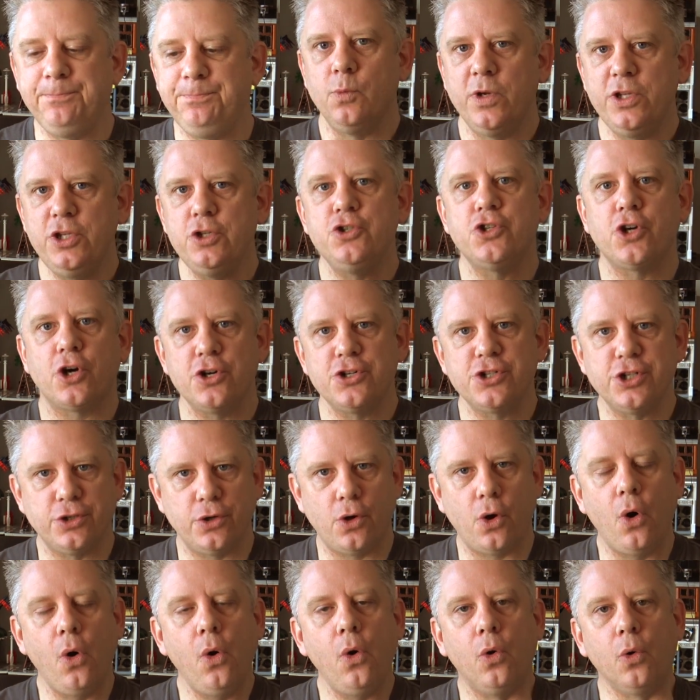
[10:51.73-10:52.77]
When you charge at
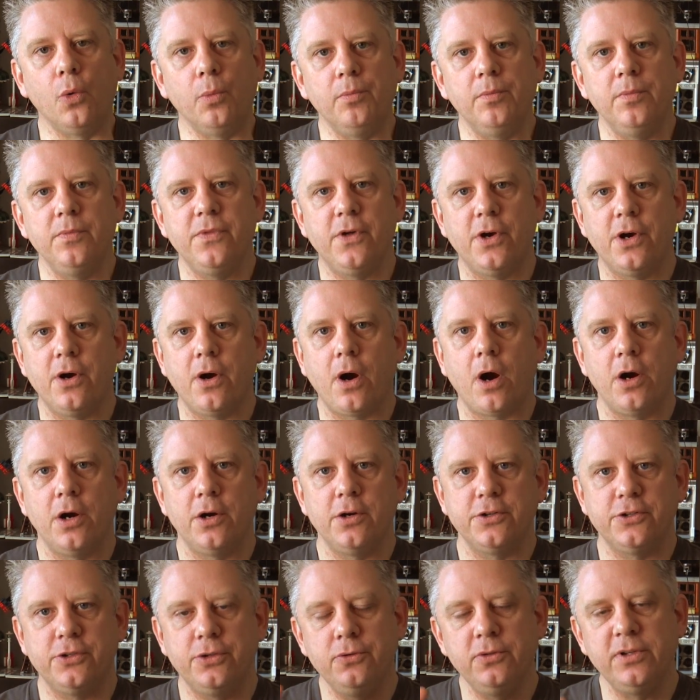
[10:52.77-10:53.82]
home, there
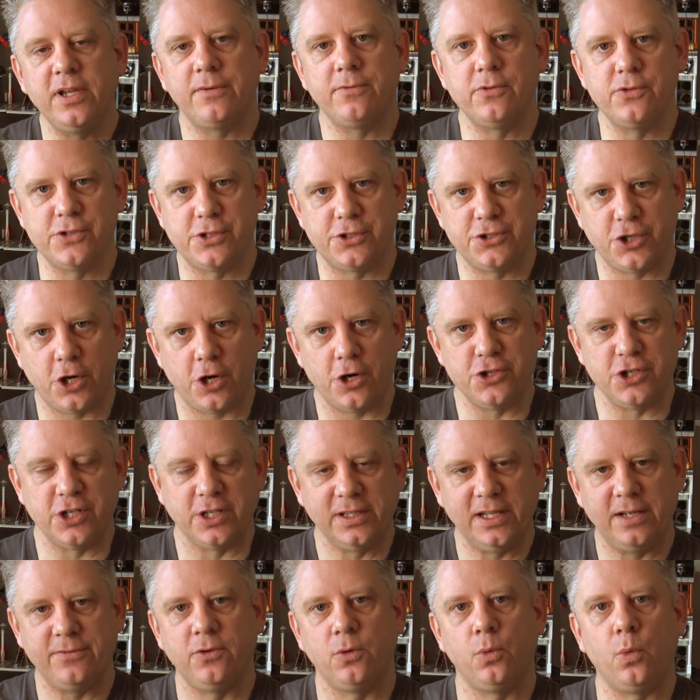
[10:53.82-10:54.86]
are 2 levels of charging,
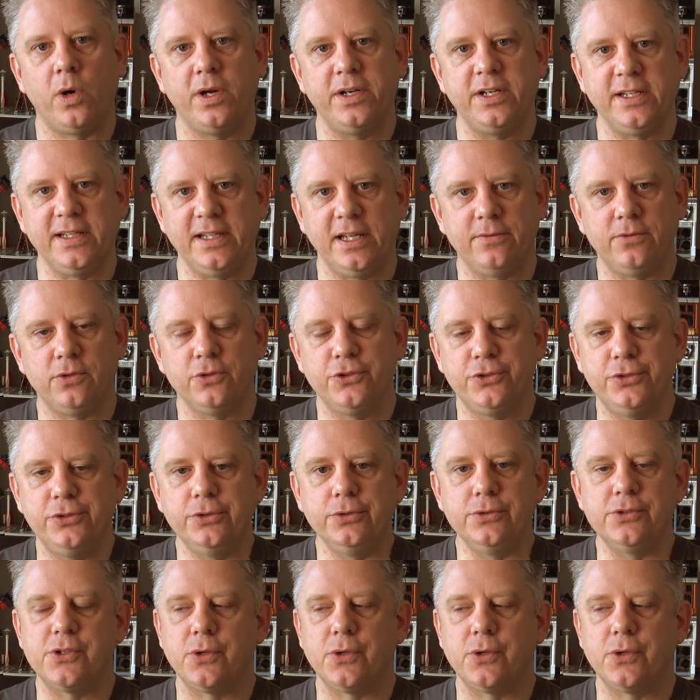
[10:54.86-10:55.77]
level 1 and level 2.